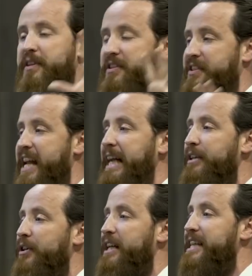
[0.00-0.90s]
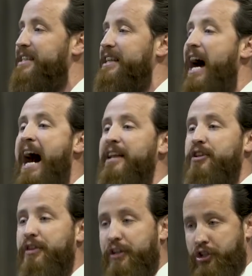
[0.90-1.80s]
the standard is
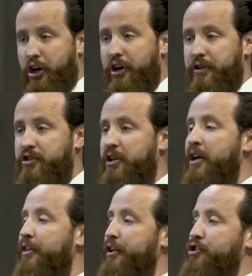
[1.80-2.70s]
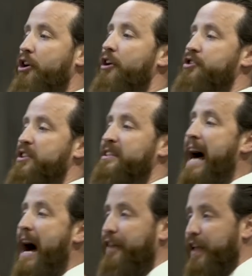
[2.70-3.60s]
not the church. The church is
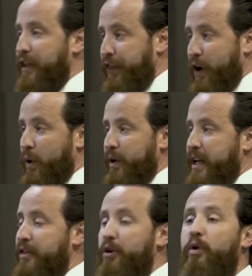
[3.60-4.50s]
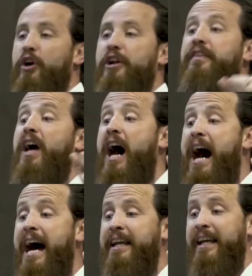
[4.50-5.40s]
not the authority. The Word of
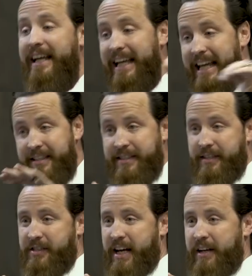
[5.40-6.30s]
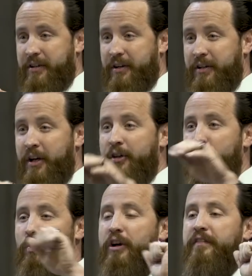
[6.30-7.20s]
God is the standard. The
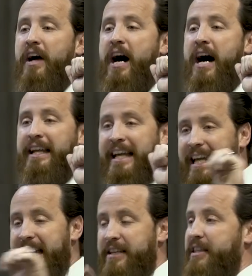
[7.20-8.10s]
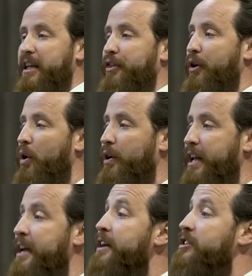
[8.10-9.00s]
Word of God is the
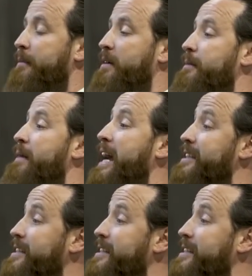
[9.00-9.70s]
authority. Somebody might